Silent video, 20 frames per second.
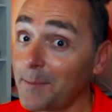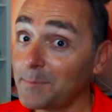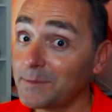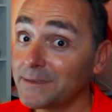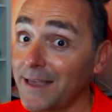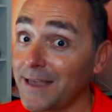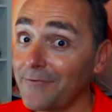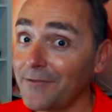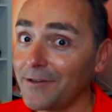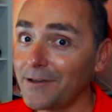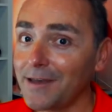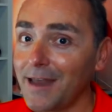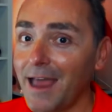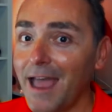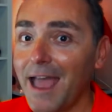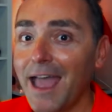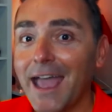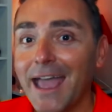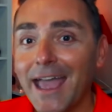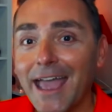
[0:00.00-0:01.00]
seven
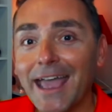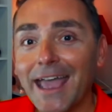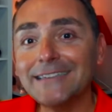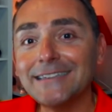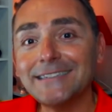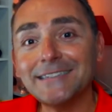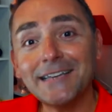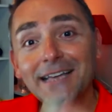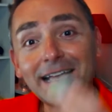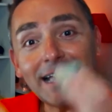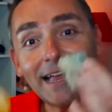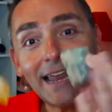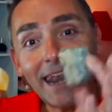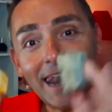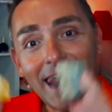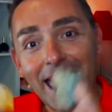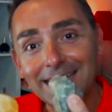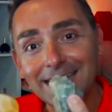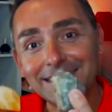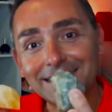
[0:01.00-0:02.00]
is to
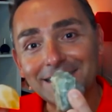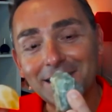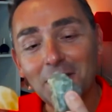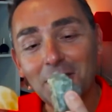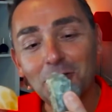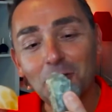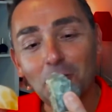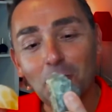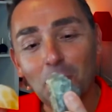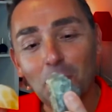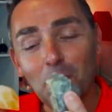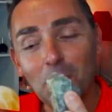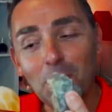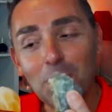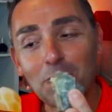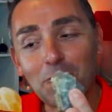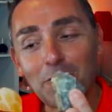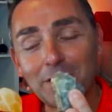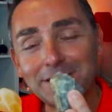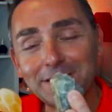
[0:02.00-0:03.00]
cleanse your
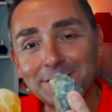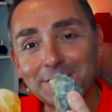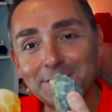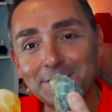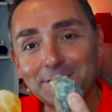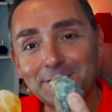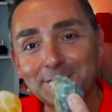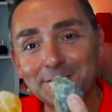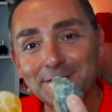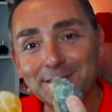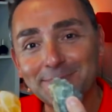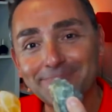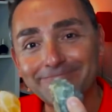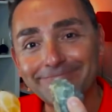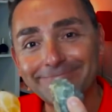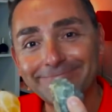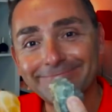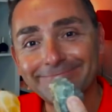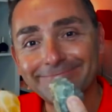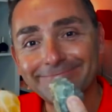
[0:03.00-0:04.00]
crystals.
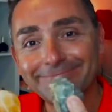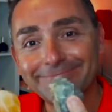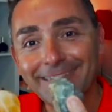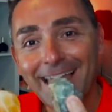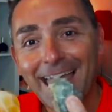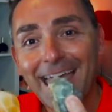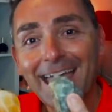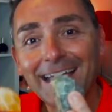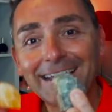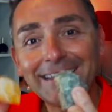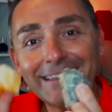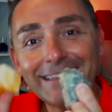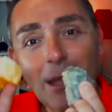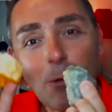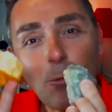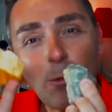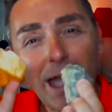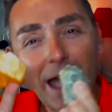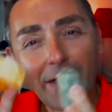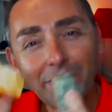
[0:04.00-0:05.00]
Now,
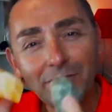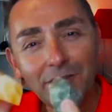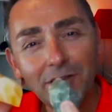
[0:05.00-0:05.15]
we have to